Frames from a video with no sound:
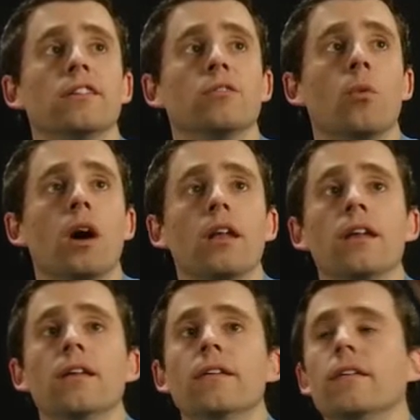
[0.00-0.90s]

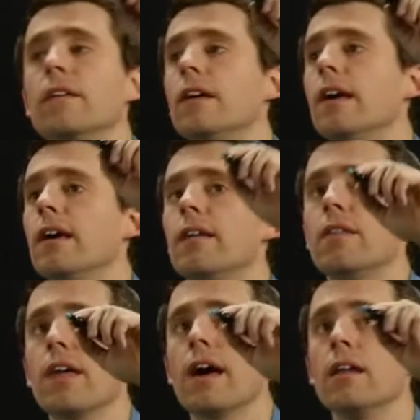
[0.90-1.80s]
1.
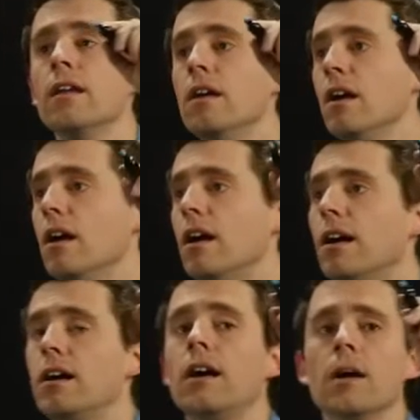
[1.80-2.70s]
And then
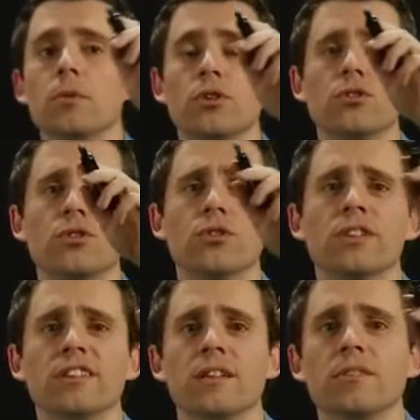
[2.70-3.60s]
uh, I'm going to do in
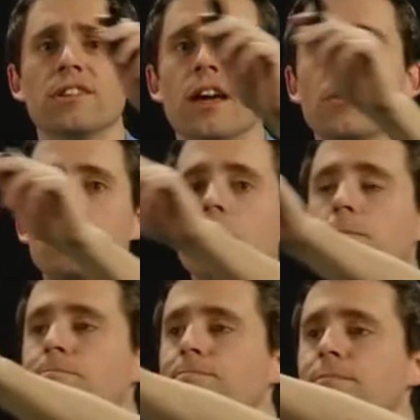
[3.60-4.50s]
the same step.
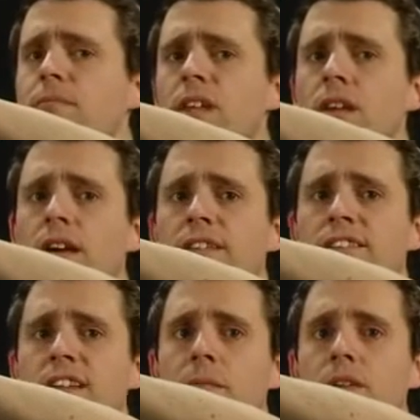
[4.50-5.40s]
At the
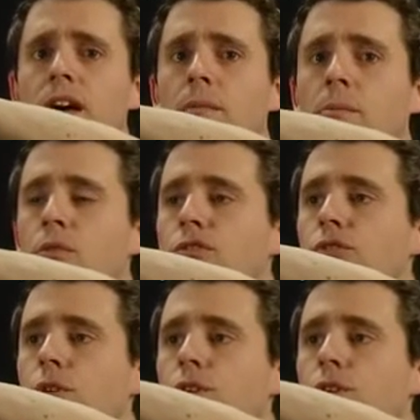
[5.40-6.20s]
same time, I'm also going